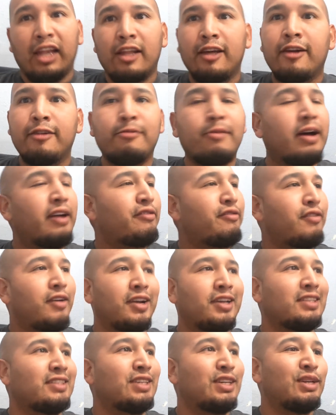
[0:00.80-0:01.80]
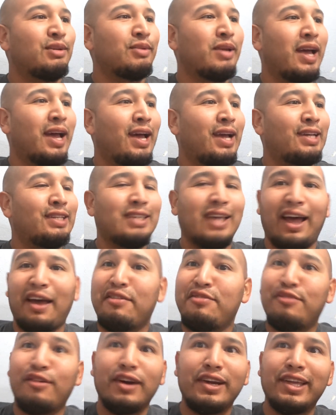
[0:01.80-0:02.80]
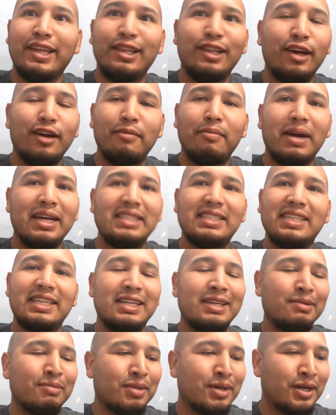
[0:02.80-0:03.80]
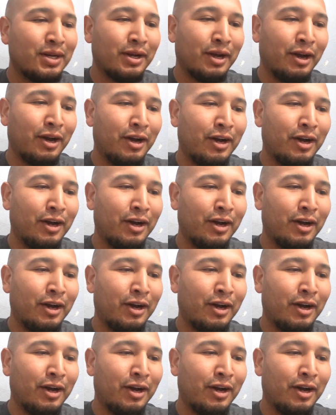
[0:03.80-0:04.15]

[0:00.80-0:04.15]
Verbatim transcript: my fucking team, guys. I fucking love my team, but uh